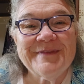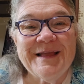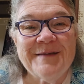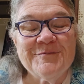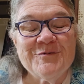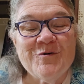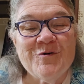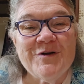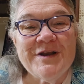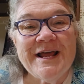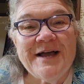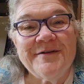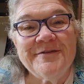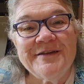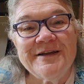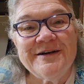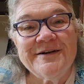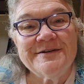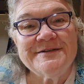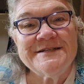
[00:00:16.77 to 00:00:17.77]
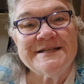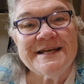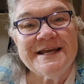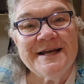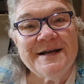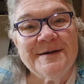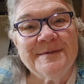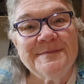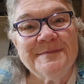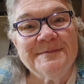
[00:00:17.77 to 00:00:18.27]
I'm going out there to
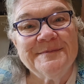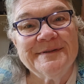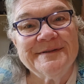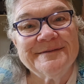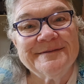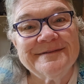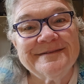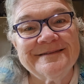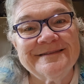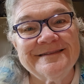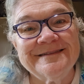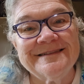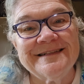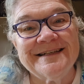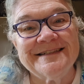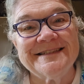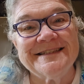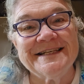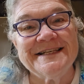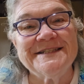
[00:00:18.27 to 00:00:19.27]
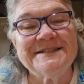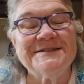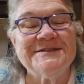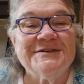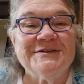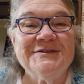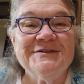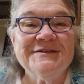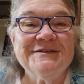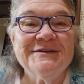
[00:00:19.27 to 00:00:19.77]
help a
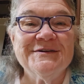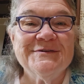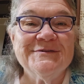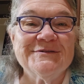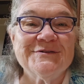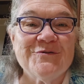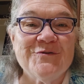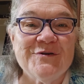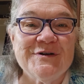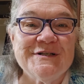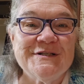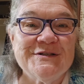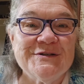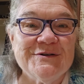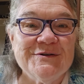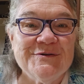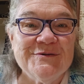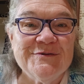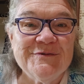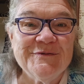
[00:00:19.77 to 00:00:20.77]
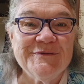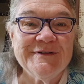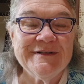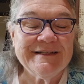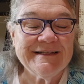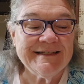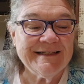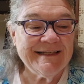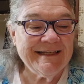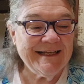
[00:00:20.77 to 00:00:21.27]
sister who's going to
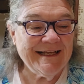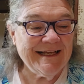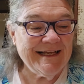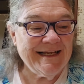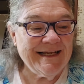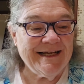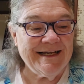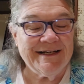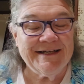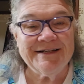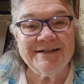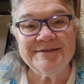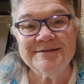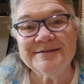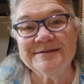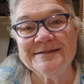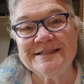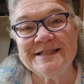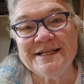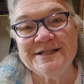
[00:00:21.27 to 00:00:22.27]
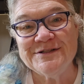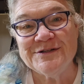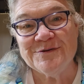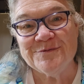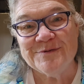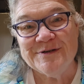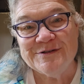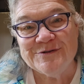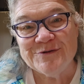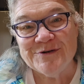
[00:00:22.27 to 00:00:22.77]
teach a
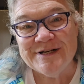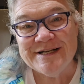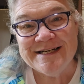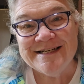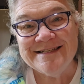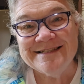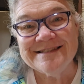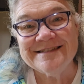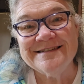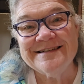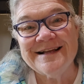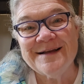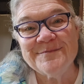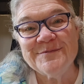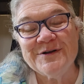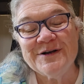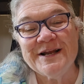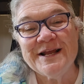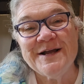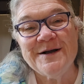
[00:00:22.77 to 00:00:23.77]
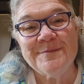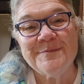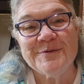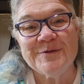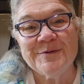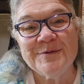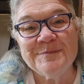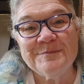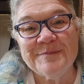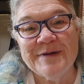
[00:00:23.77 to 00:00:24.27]
retreat. I'm going to help
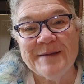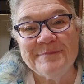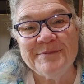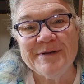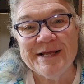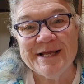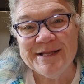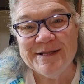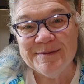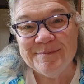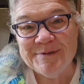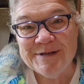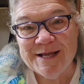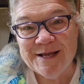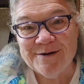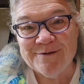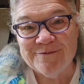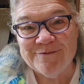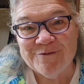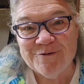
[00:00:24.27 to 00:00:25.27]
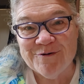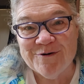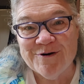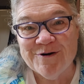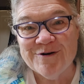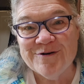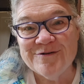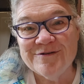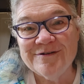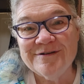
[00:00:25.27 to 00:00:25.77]
her by playing the piano for
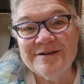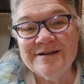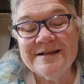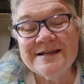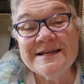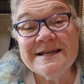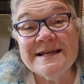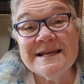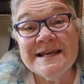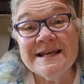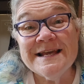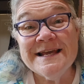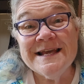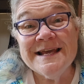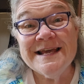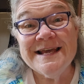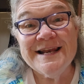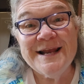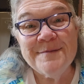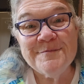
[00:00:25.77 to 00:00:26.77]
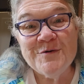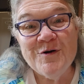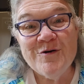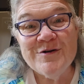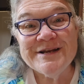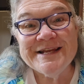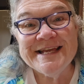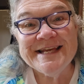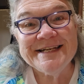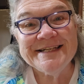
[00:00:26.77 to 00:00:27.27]
her. And I'm
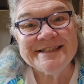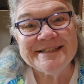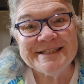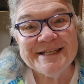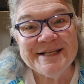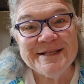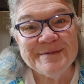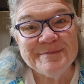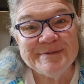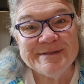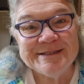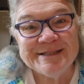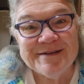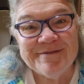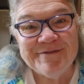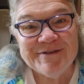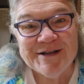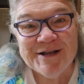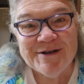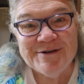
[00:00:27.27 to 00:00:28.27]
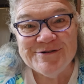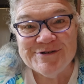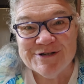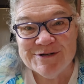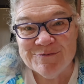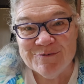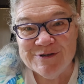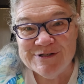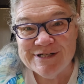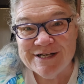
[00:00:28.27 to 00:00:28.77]
going to get to see the Pacific
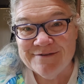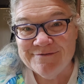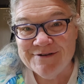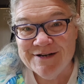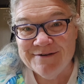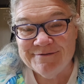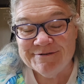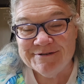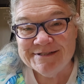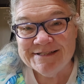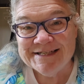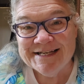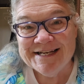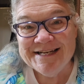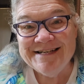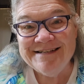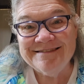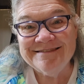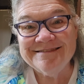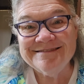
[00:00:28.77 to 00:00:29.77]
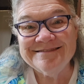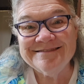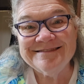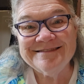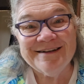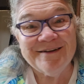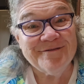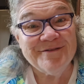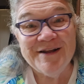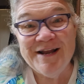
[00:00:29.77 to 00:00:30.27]
Ocean, which I've never seen.
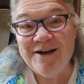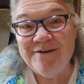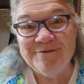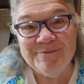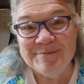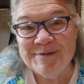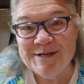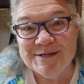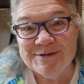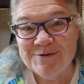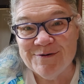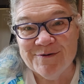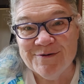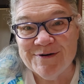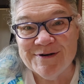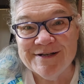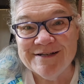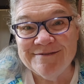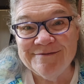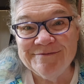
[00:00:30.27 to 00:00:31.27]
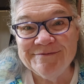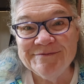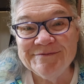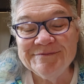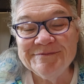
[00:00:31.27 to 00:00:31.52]
I've never been to Oregon.